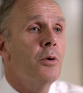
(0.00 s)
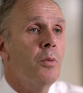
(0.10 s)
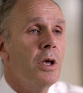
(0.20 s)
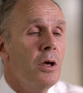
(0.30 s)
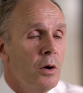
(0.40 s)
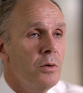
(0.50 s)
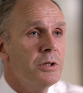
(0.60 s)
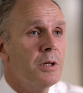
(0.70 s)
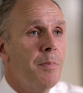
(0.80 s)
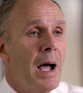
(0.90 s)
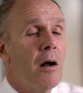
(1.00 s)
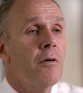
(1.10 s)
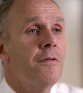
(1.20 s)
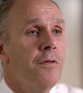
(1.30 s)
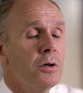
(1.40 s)
that we use the
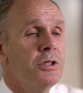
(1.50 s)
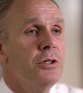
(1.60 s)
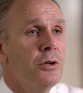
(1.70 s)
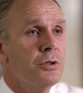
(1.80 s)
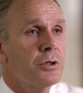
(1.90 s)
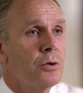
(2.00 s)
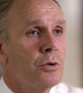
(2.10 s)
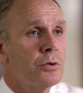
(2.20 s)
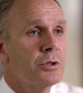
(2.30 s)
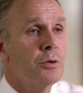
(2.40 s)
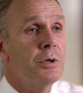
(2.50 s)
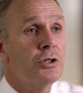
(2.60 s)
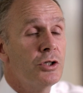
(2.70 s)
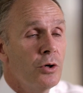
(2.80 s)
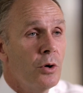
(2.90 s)
power of 42 schools to
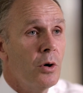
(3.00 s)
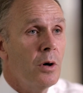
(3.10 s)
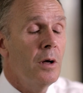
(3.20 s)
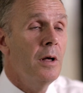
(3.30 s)
ensure